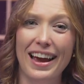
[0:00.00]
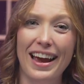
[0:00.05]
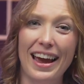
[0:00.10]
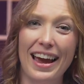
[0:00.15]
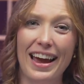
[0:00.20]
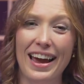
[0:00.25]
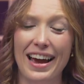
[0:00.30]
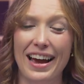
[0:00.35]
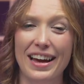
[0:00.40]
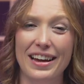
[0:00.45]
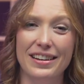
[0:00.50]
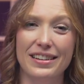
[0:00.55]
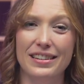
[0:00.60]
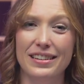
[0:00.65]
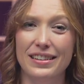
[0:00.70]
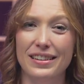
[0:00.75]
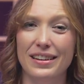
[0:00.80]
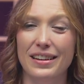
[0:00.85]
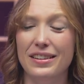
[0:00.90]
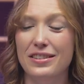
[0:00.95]
and
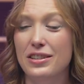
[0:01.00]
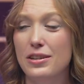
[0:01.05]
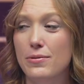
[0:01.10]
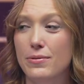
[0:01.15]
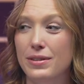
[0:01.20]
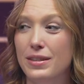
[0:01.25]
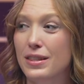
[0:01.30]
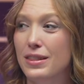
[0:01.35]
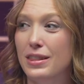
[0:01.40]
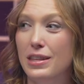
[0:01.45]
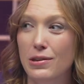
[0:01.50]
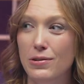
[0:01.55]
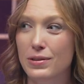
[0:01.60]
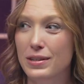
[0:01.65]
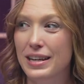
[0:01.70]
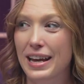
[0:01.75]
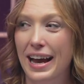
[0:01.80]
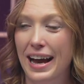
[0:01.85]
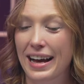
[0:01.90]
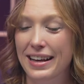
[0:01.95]
she was
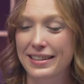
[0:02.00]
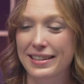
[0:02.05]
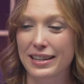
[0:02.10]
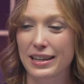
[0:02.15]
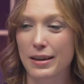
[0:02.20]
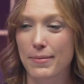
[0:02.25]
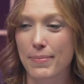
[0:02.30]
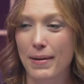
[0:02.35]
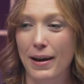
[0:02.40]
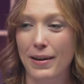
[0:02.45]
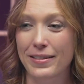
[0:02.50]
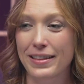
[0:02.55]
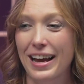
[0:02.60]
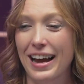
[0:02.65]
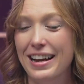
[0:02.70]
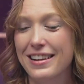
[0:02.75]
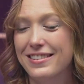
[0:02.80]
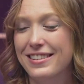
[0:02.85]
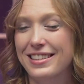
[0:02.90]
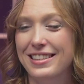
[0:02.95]
enthusiastic about that.
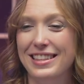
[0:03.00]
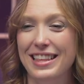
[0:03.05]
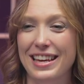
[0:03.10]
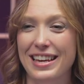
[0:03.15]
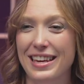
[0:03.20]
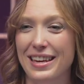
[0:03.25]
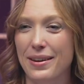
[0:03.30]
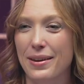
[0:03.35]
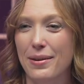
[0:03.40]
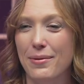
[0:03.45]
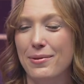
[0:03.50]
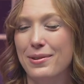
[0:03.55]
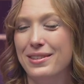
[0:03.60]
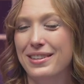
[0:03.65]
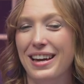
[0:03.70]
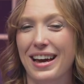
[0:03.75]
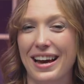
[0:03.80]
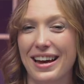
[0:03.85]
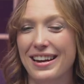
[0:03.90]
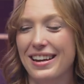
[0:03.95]
I just think it was
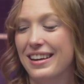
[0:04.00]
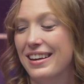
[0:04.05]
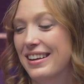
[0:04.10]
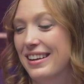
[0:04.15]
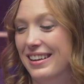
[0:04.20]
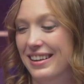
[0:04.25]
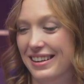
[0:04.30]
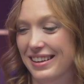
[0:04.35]
kind of,